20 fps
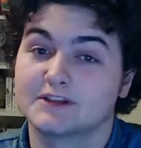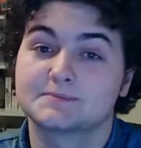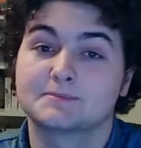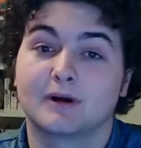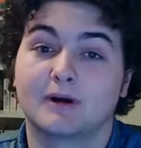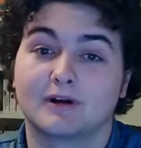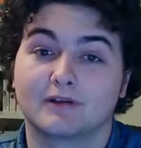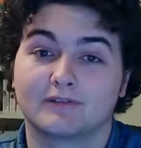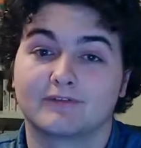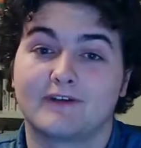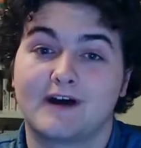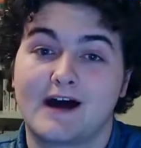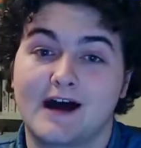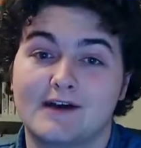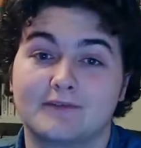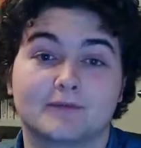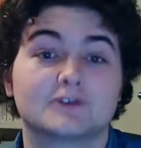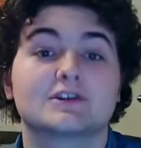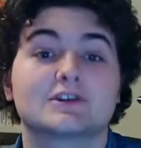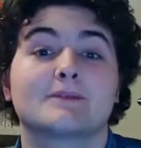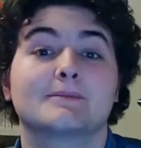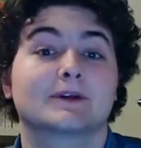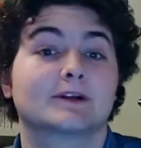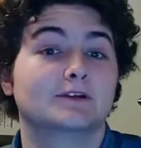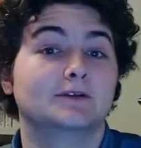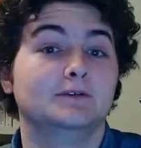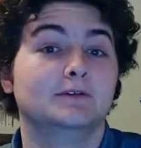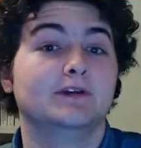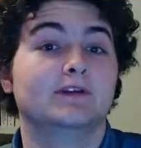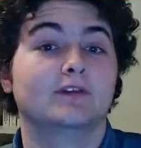Part 5, which I'm
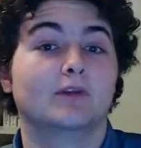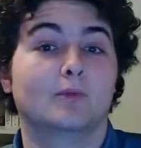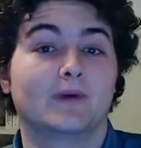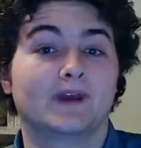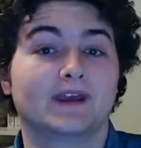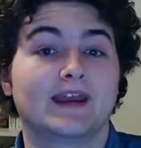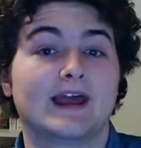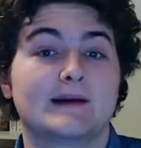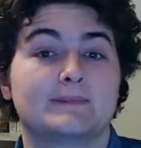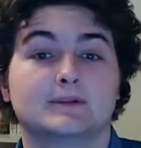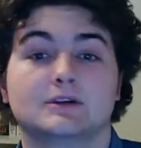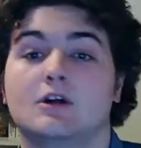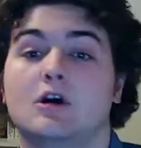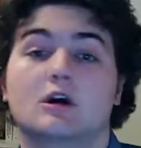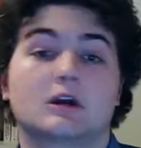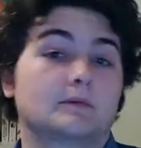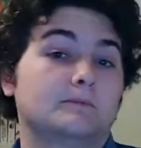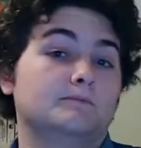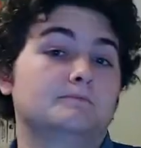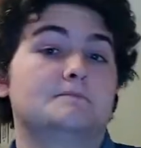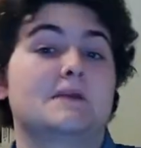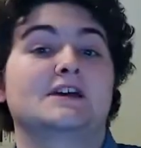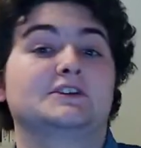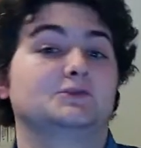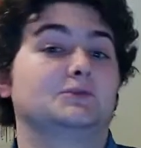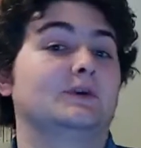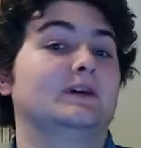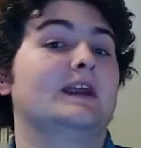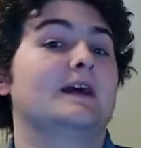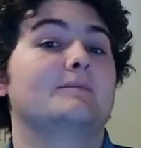including the Wit epilogue,
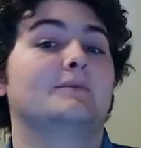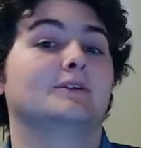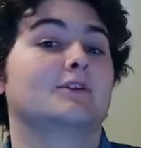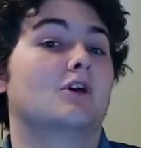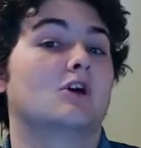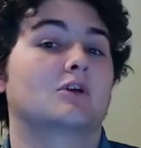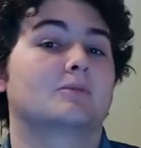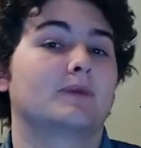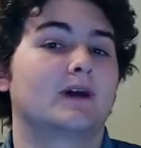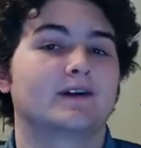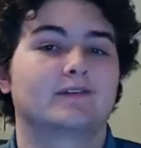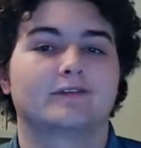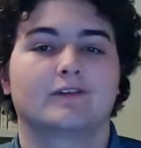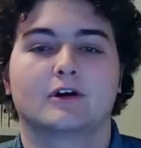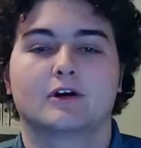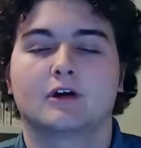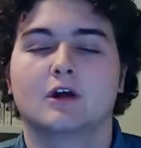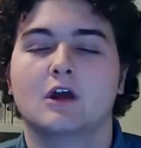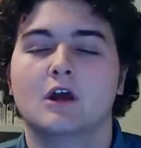best Wit epilogue by far,